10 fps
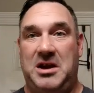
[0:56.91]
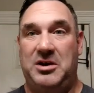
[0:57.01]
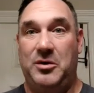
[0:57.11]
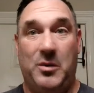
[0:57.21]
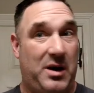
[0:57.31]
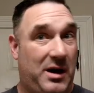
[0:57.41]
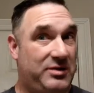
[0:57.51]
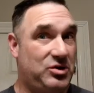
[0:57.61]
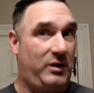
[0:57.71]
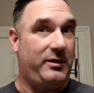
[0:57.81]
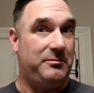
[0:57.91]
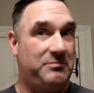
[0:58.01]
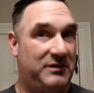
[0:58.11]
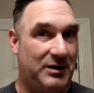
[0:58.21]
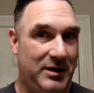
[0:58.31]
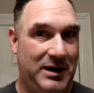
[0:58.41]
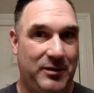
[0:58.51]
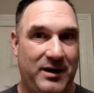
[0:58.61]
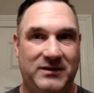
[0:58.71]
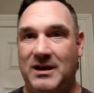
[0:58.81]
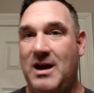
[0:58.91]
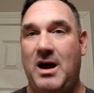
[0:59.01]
do them when I enjoy them. So anyways,